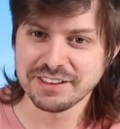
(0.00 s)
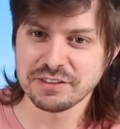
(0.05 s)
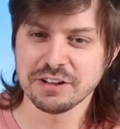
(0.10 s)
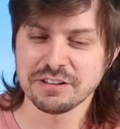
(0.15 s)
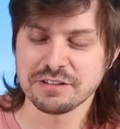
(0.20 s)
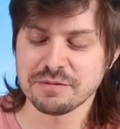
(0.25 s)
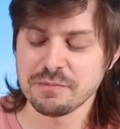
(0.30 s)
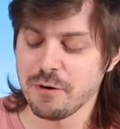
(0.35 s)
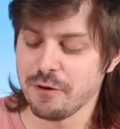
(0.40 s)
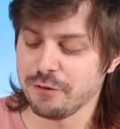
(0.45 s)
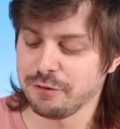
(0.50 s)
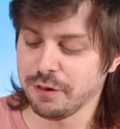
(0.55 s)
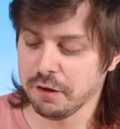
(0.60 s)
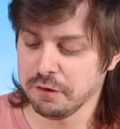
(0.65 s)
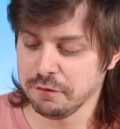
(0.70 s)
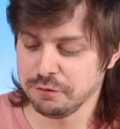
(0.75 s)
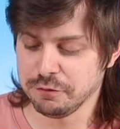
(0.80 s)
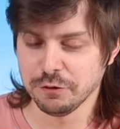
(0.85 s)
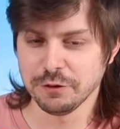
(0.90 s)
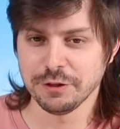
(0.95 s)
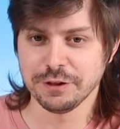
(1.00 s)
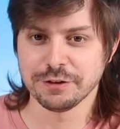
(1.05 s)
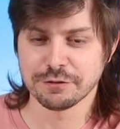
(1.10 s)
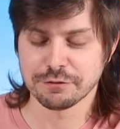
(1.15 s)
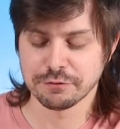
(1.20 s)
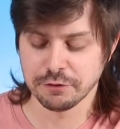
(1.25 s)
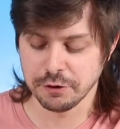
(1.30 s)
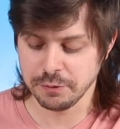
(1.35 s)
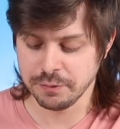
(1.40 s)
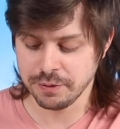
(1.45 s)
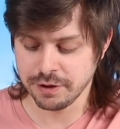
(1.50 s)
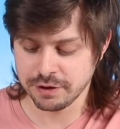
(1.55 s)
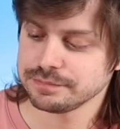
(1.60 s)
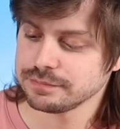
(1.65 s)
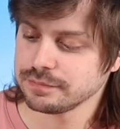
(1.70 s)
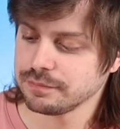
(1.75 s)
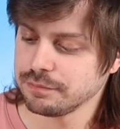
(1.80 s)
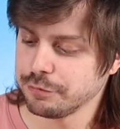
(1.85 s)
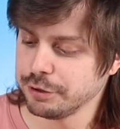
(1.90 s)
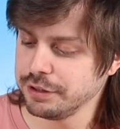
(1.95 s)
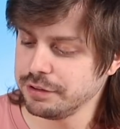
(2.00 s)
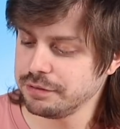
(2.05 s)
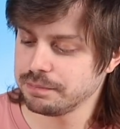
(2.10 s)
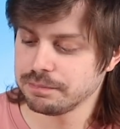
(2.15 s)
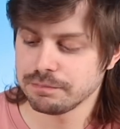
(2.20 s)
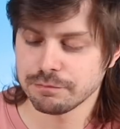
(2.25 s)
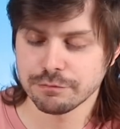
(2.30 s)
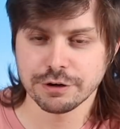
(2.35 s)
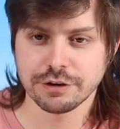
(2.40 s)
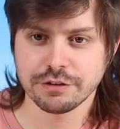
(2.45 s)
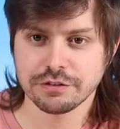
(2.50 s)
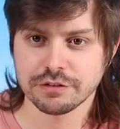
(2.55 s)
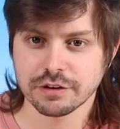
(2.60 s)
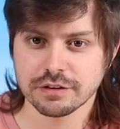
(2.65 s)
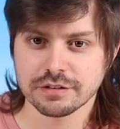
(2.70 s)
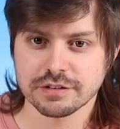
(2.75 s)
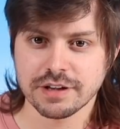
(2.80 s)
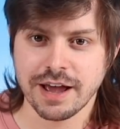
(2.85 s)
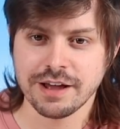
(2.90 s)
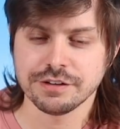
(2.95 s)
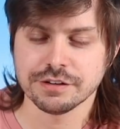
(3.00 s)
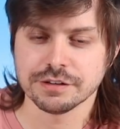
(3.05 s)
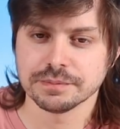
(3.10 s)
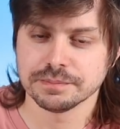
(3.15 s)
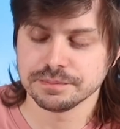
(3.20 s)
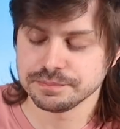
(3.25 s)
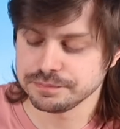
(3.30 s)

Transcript: one's more flavorful than the fruit one. Pretty stock standard.